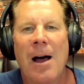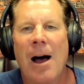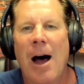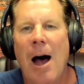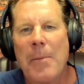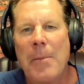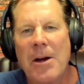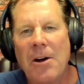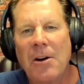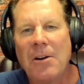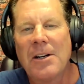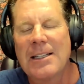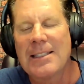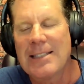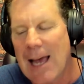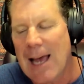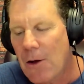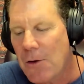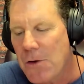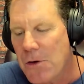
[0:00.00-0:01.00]
I'm here to
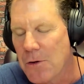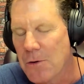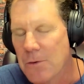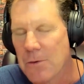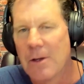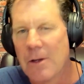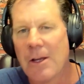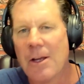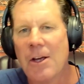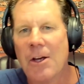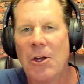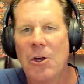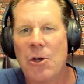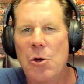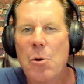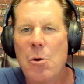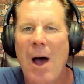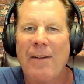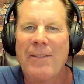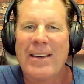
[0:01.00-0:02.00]
tell you,
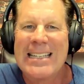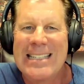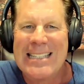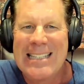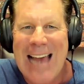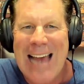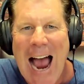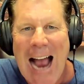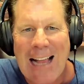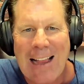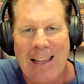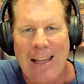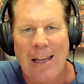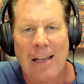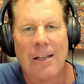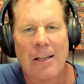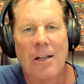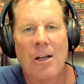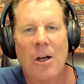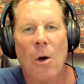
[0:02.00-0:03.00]
you have
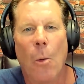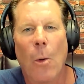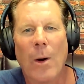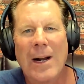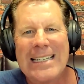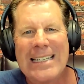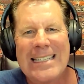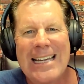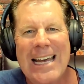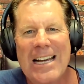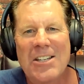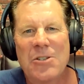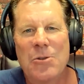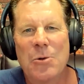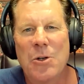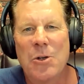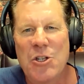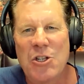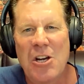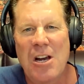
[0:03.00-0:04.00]
exactly what it takes
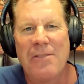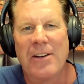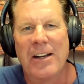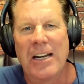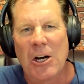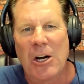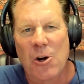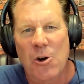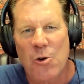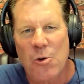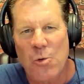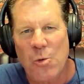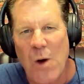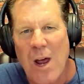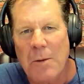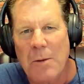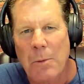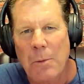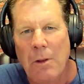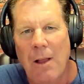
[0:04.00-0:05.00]
to achieve an
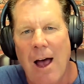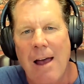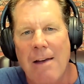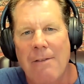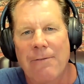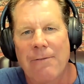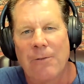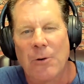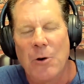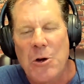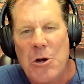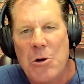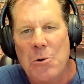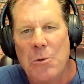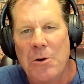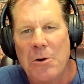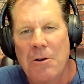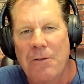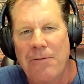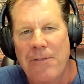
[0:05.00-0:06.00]
incredible life for
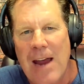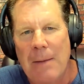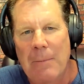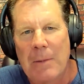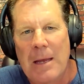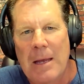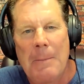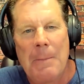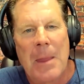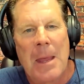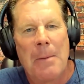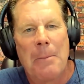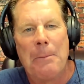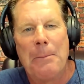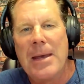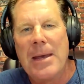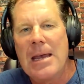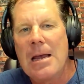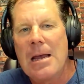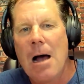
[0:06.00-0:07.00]
you and your family
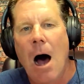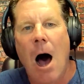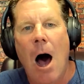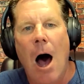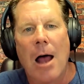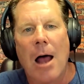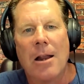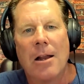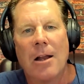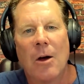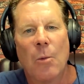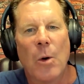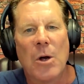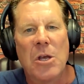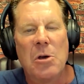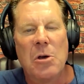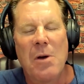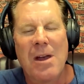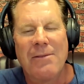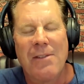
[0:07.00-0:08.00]
beyond
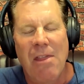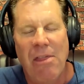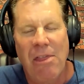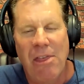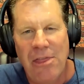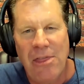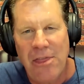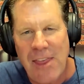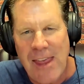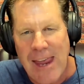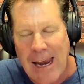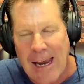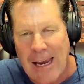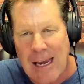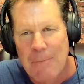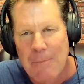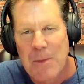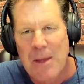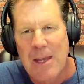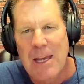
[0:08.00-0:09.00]
what you even
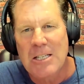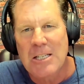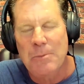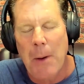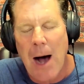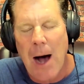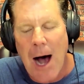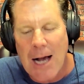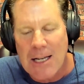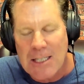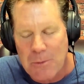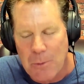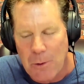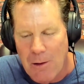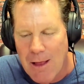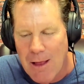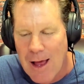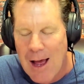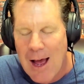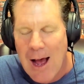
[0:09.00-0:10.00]
think is
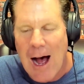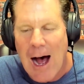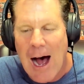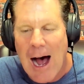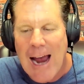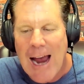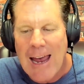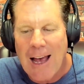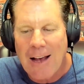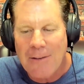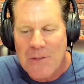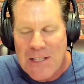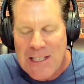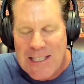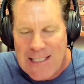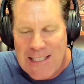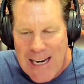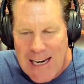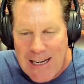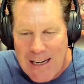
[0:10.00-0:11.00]
possible. I have
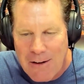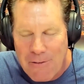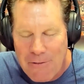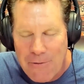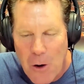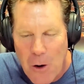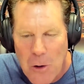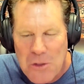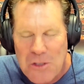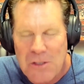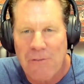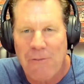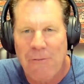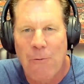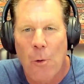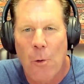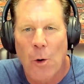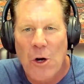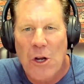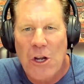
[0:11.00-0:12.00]
seen it, folks,
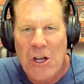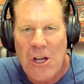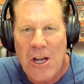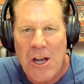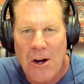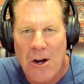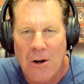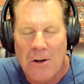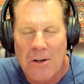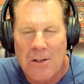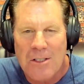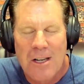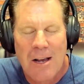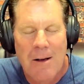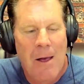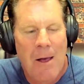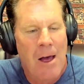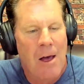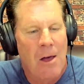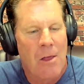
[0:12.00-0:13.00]
for years.
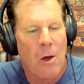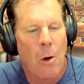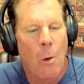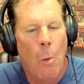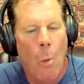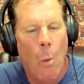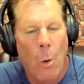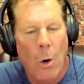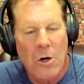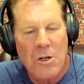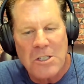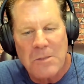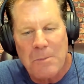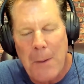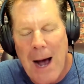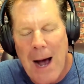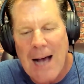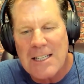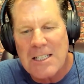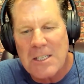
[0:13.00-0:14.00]
The worst
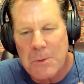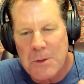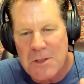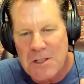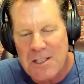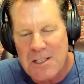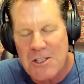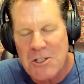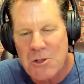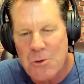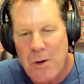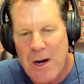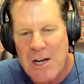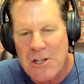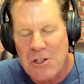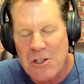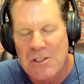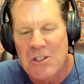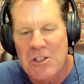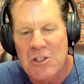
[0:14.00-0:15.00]
possible
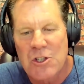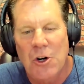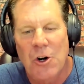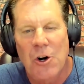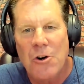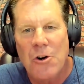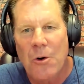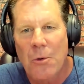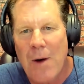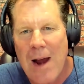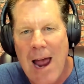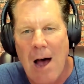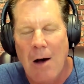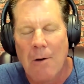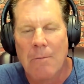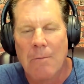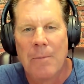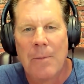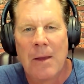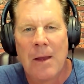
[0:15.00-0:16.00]
situations turned
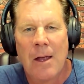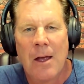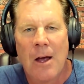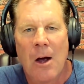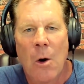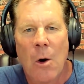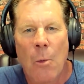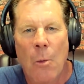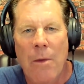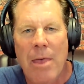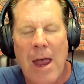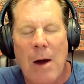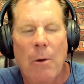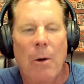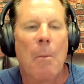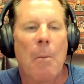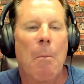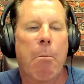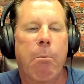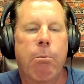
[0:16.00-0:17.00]
around where they
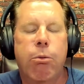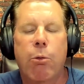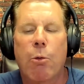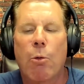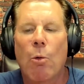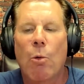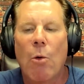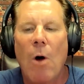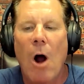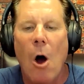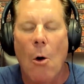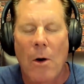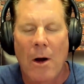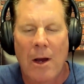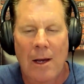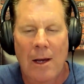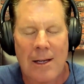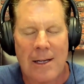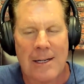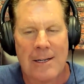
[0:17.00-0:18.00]
were
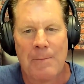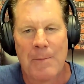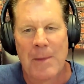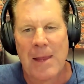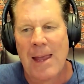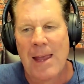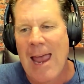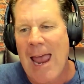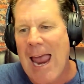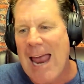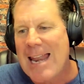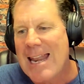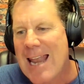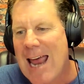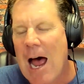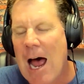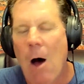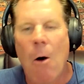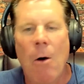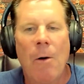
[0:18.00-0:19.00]
broke and
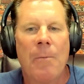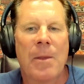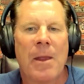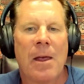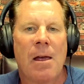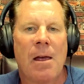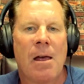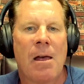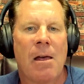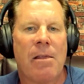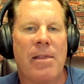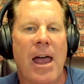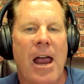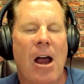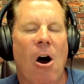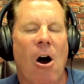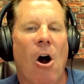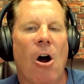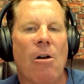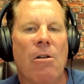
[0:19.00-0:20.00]
now they
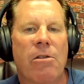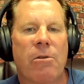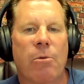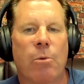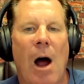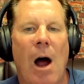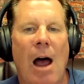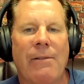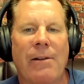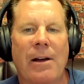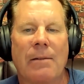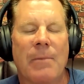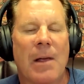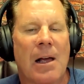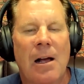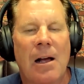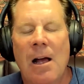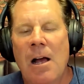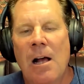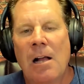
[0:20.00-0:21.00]
are thriving.
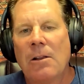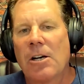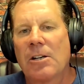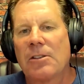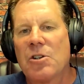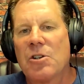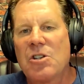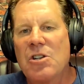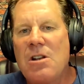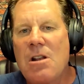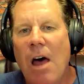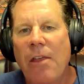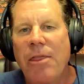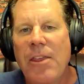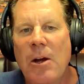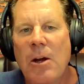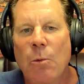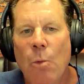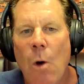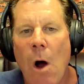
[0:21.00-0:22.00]
Look, there's
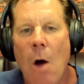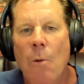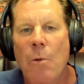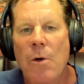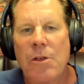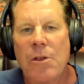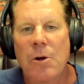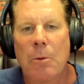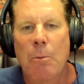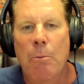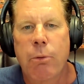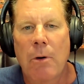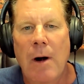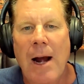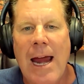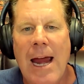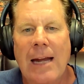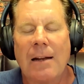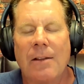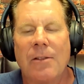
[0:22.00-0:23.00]
nothing wrong with your
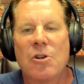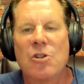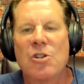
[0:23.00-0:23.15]
brain.